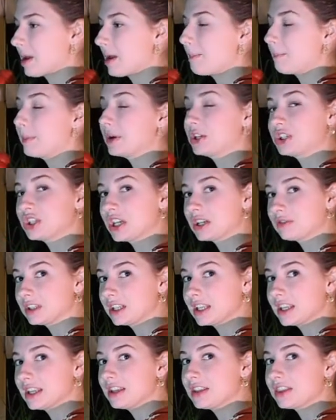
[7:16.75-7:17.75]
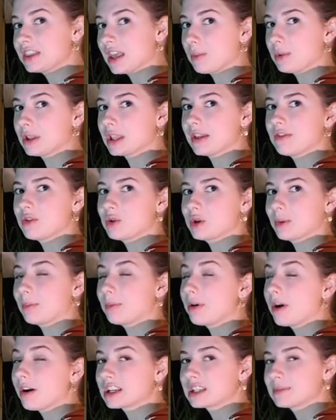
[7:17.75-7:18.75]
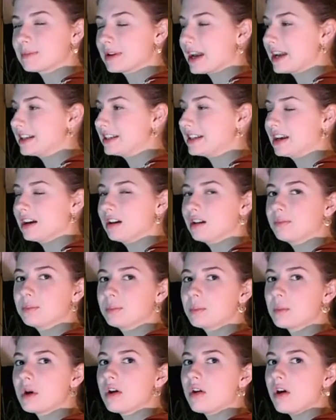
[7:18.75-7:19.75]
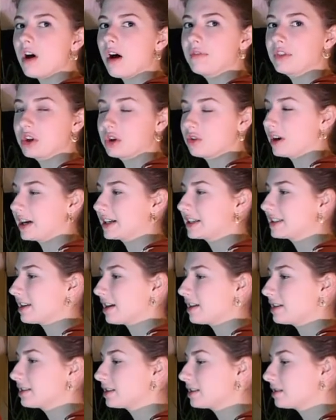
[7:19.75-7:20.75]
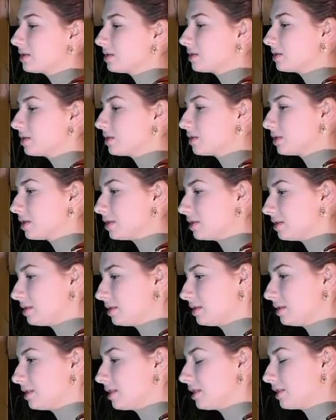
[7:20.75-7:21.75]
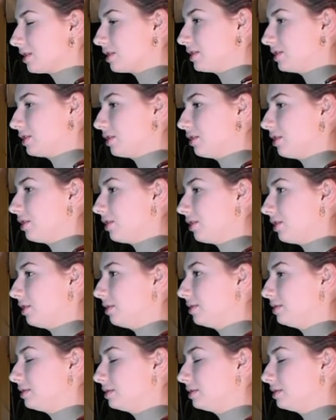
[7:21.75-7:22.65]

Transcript: but generally that will give you an approximate idea of the correct size. Good girl.